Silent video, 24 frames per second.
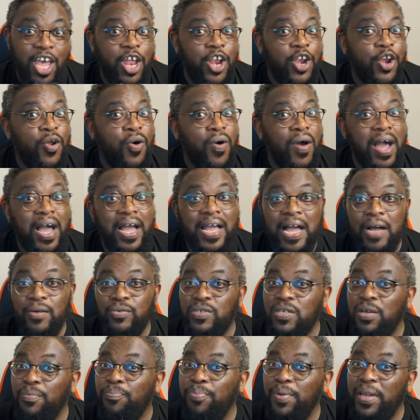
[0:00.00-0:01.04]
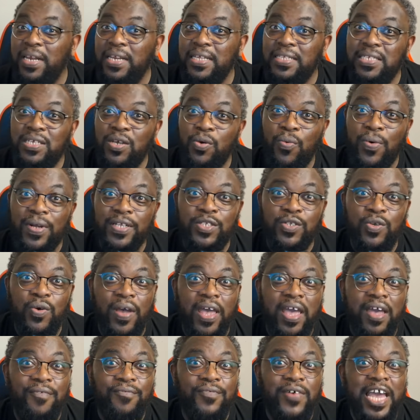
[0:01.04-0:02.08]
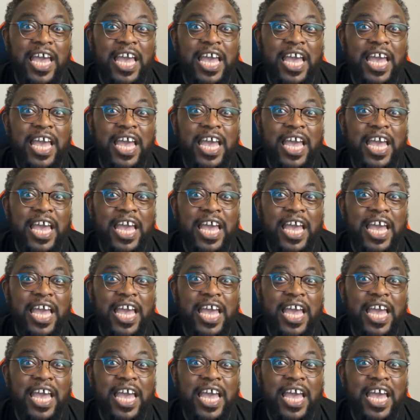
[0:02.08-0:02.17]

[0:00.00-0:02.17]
No accountability whatsoever.